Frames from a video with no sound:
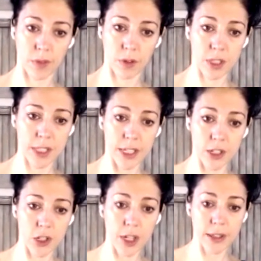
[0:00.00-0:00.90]
Christine,
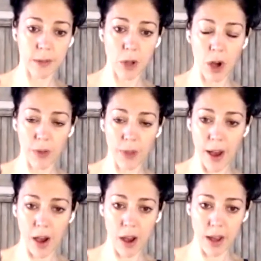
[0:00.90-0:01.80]
do you need the block
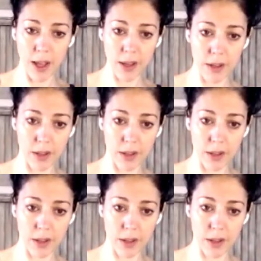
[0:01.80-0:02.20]
that high?